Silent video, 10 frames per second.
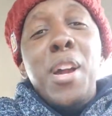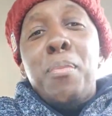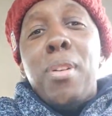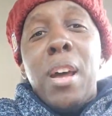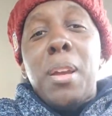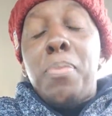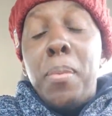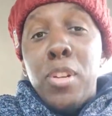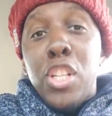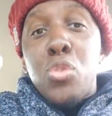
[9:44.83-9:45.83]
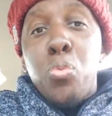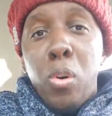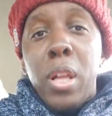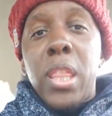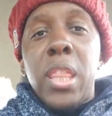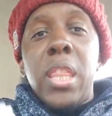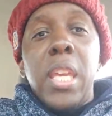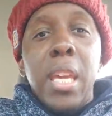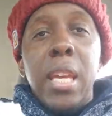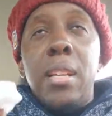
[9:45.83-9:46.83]
product. People just want
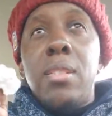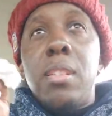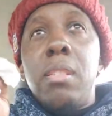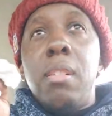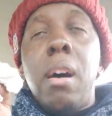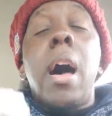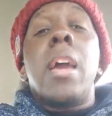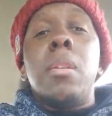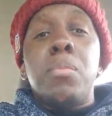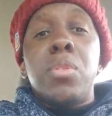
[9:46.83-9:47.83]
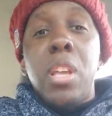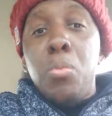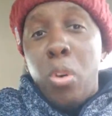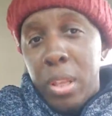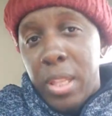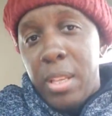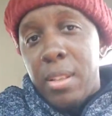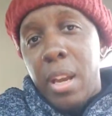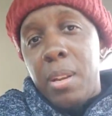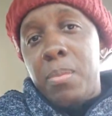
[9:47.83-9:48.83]
these items. They want these
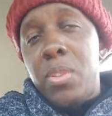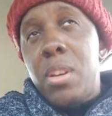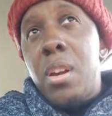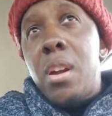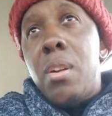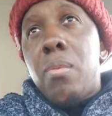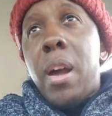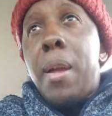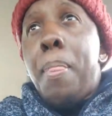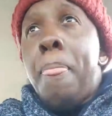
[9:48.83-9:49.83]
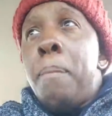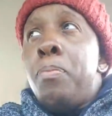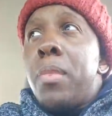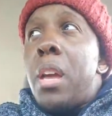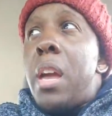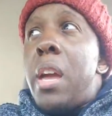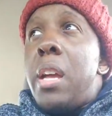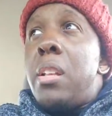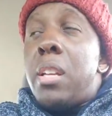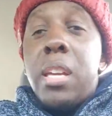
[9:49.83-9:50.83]
items, right?
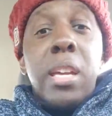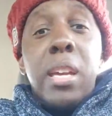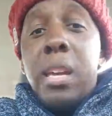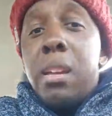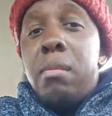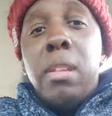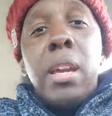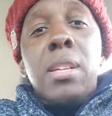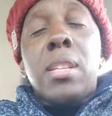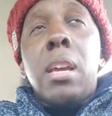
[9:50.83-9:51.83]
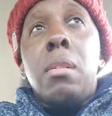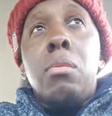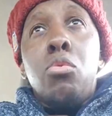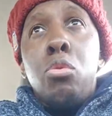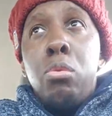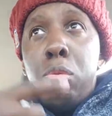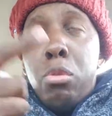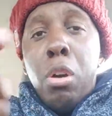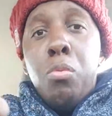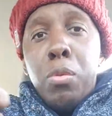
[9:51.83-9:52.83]
And like I say,
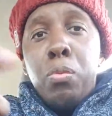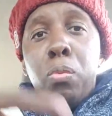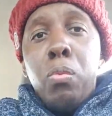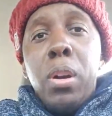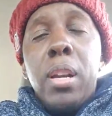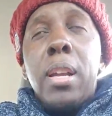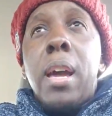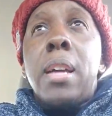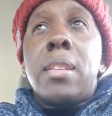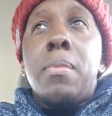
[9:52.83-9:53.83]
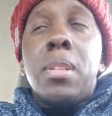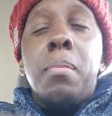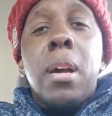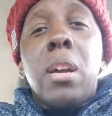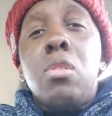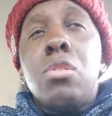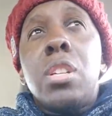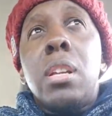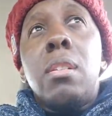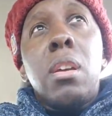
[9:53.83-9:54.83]
with one of the guys that was in my
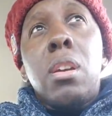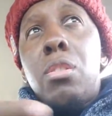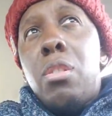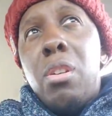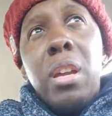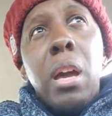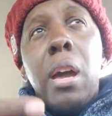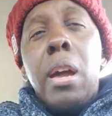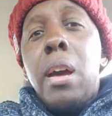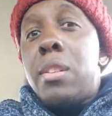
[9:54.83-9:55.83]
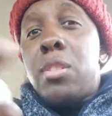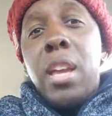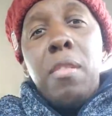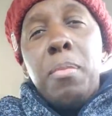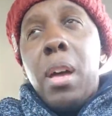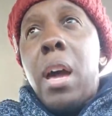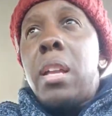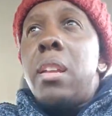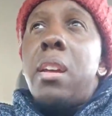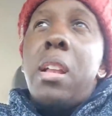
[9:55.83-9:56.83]
coaching, I gave him the
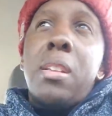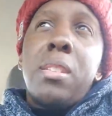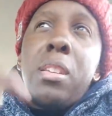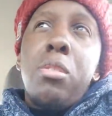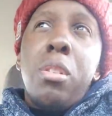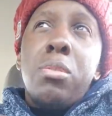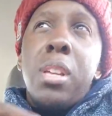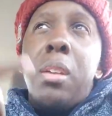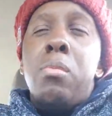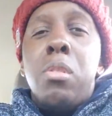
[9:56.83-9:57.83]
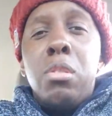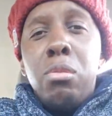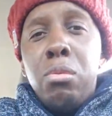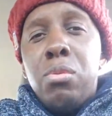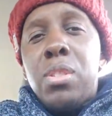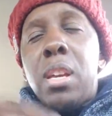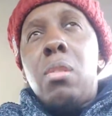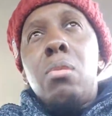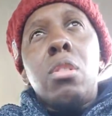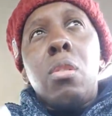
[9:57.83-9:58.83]
idea, like, say, well, you sell,